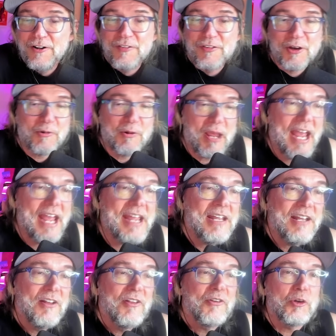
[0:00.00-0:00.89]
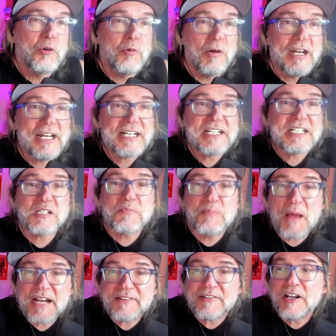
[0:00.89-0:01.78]
Okay? Quit
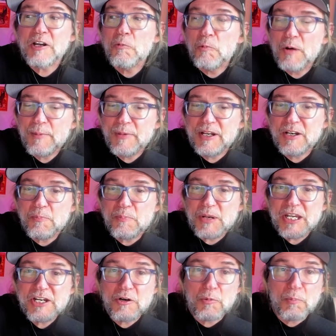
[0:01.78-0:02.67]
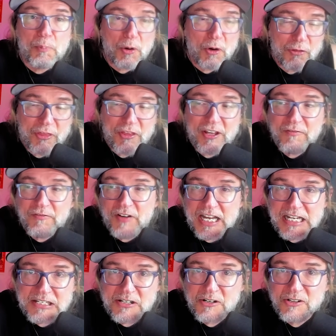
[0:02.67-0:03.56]
expecting women to be your birthing
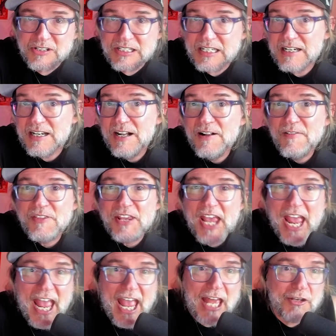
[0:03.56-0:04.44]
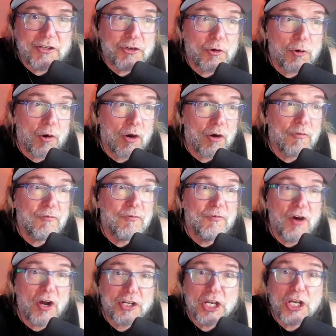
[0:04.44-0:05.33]
vessels and your
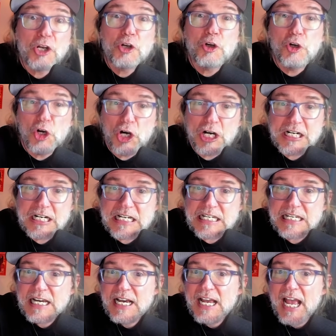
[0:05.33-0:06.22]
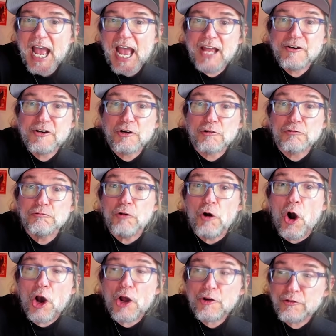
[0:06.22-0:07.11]
fucking cooks and your
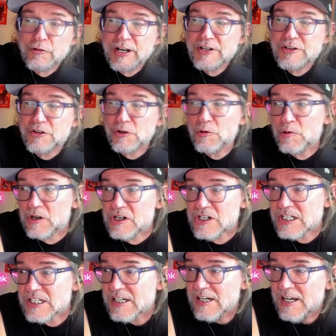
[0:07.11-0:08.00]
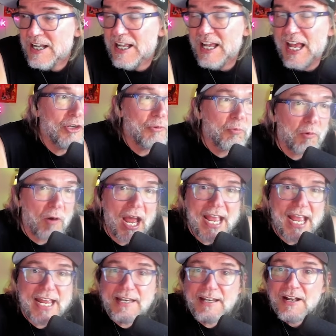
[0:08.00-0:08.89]
laundry doers,
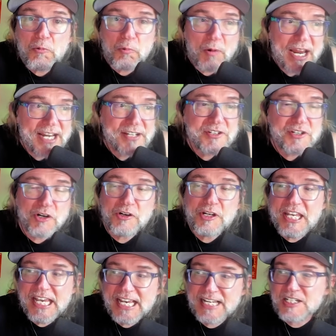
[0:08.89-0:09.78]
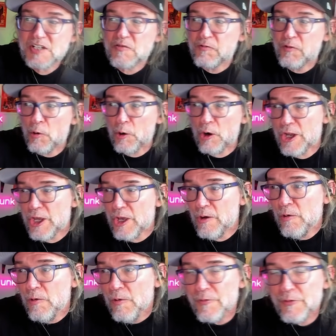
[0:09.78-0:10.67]
right? Raise your kids for
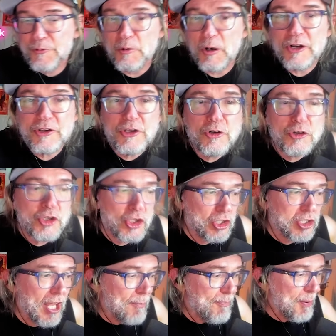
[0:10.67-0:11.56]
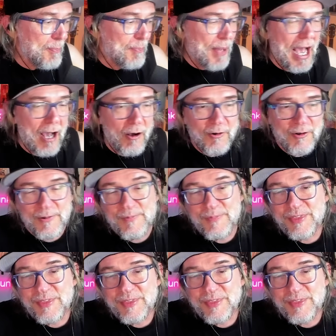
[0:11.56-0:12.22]
you while you schlep about.